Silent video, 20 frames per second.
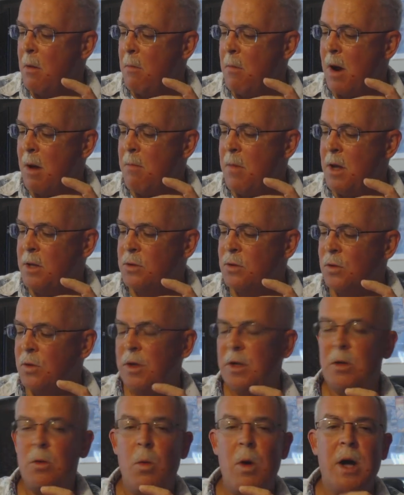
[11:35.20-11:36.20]
My major
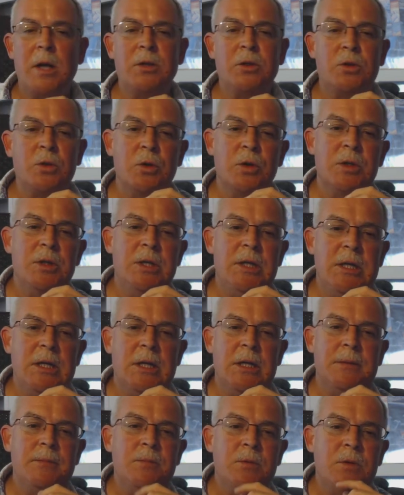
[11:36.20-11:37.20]
thing to watch during the
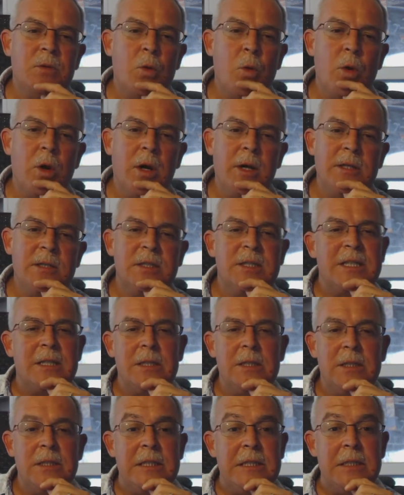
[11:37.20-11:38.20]
quarterly
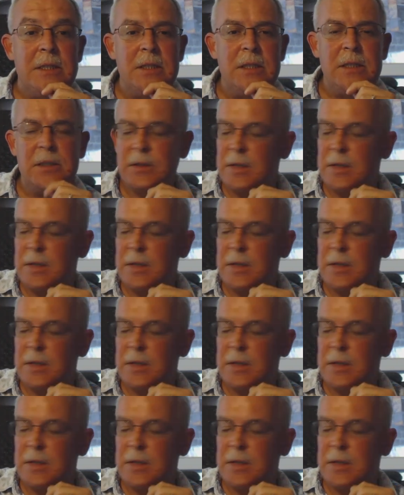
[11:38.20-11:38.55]
silly season,